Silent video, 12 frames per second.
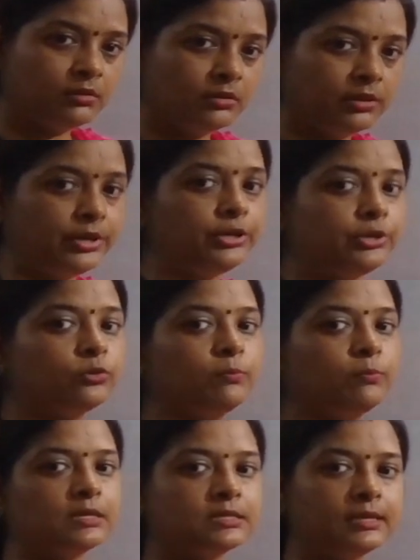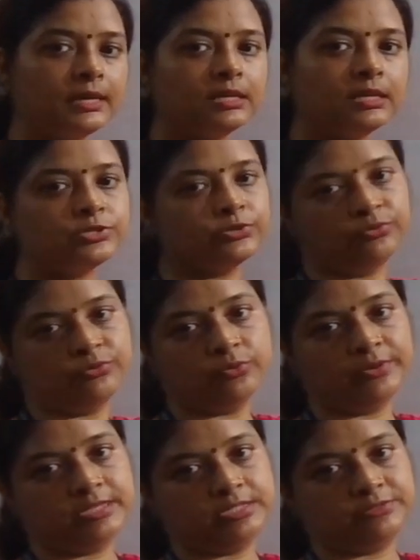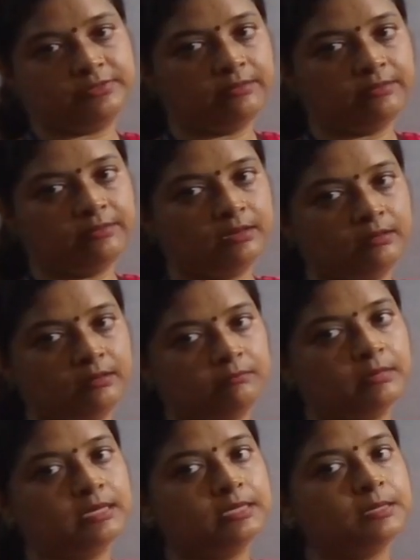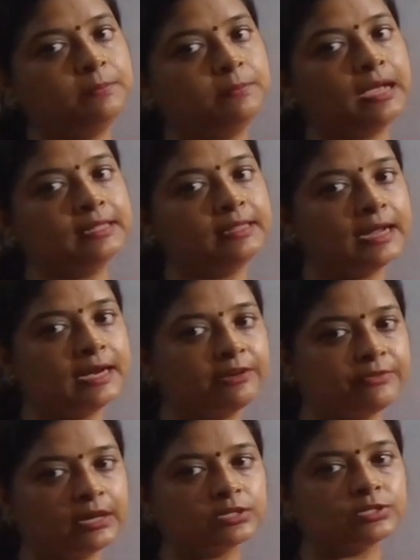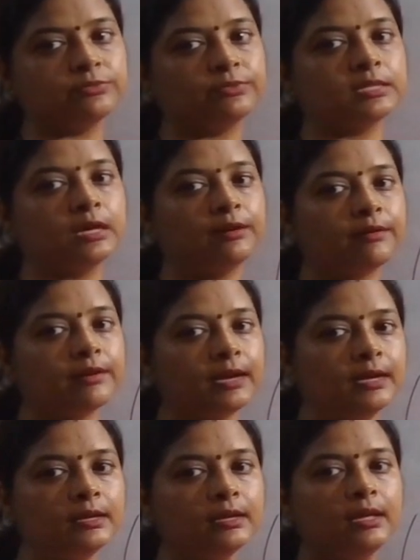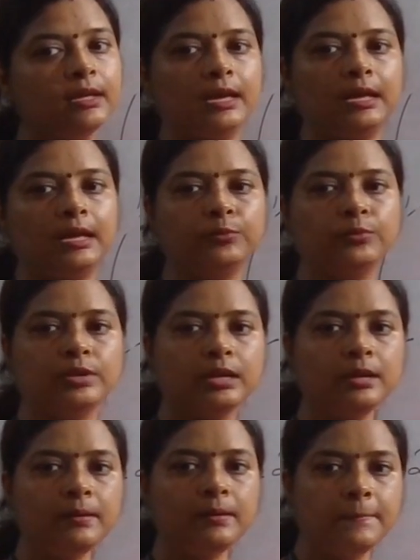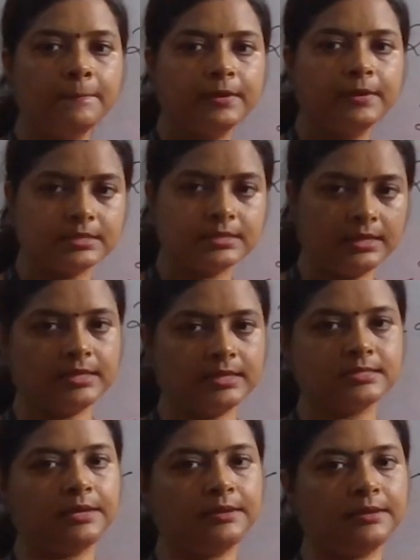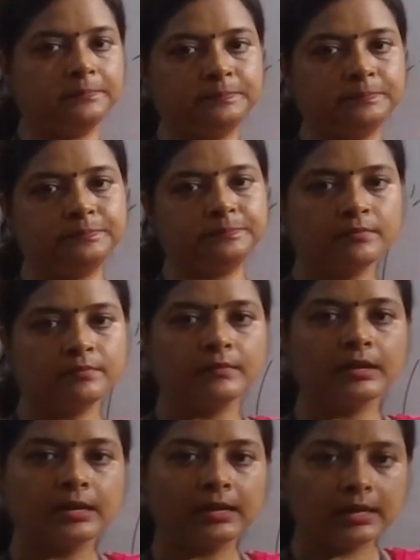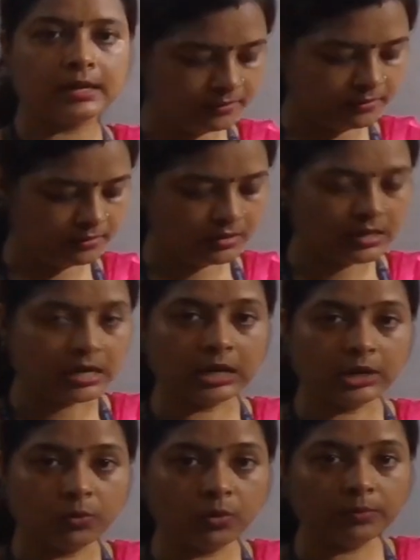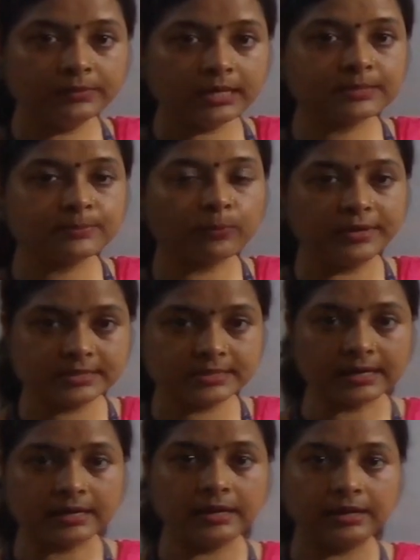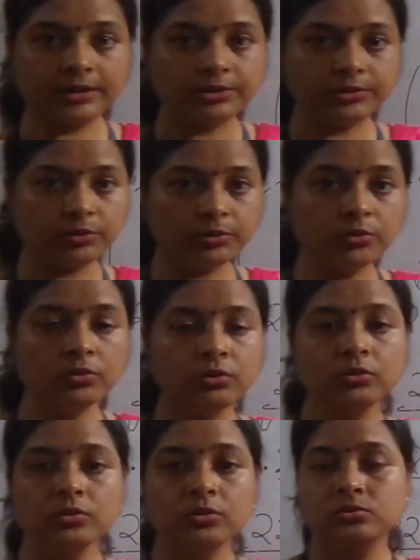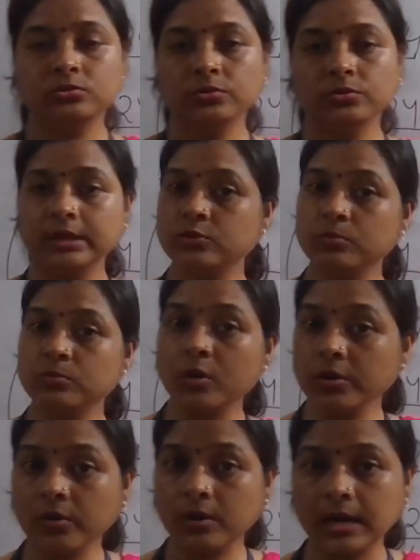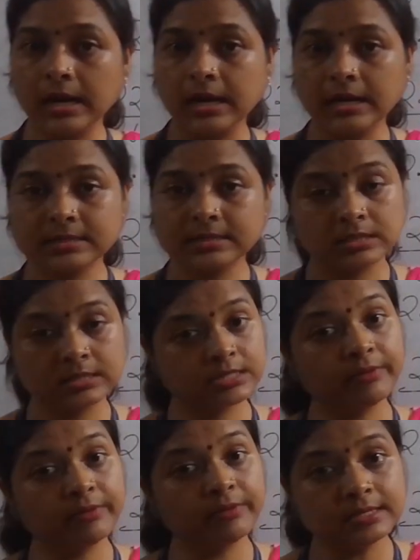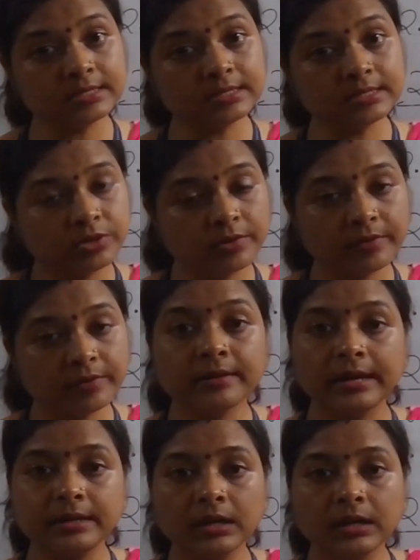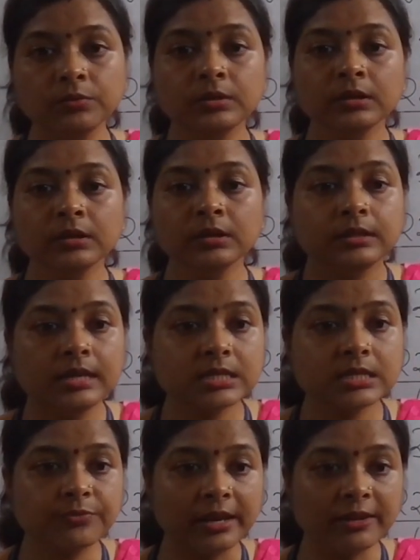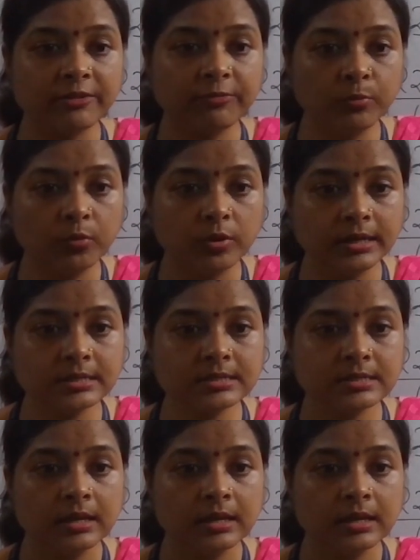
into percentage, you know it very well. Multiply that fraction with 100 and put a percentage sign. Clear? I hope these points are clear to you. So in tomorrow class, just revise it, children. Write down these 5 points.